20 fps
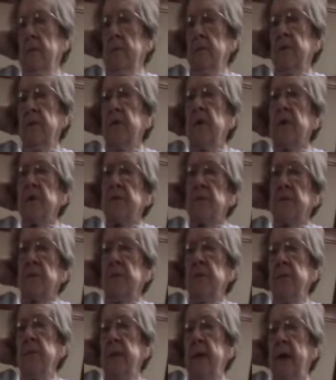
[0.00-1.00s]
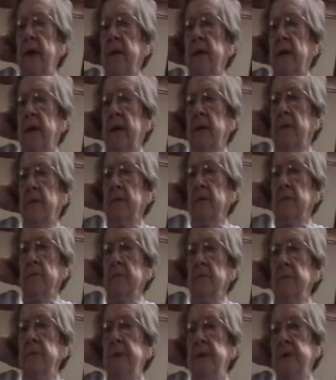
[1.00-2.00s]
because we had like
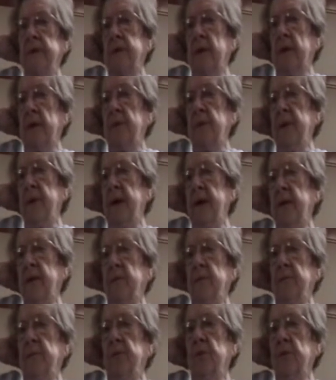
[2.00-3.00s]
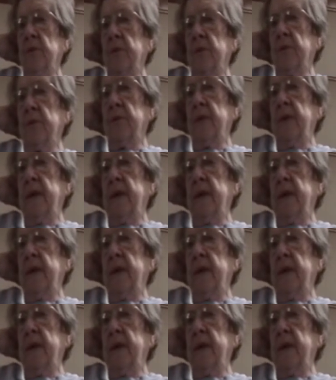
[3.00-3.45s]
meat, like we had the pork, we